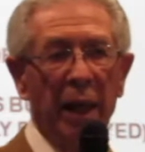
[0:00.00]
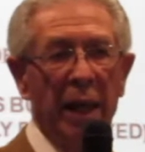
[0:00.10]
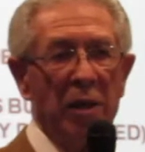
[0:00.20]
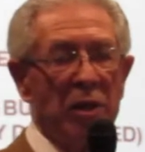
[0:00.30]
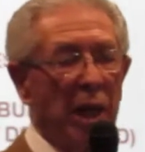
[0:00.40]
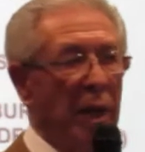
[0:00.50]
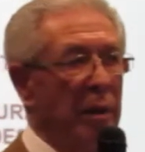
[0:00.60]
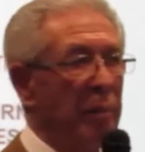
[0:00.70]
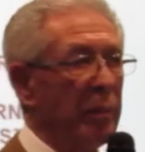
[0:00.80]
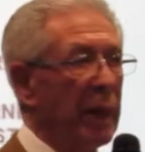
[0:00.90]
He
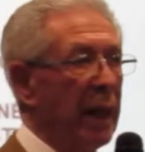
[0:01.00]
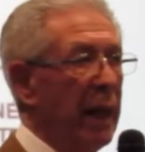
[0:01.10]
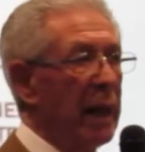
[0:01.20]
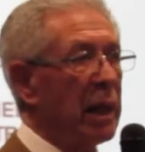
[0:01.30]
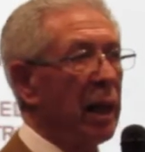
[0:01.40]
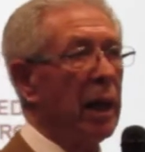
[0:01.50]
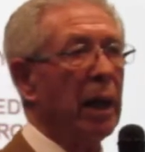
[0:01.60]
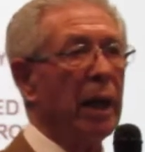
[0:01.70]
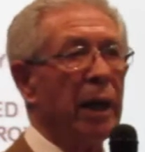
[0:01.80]
said, Hitler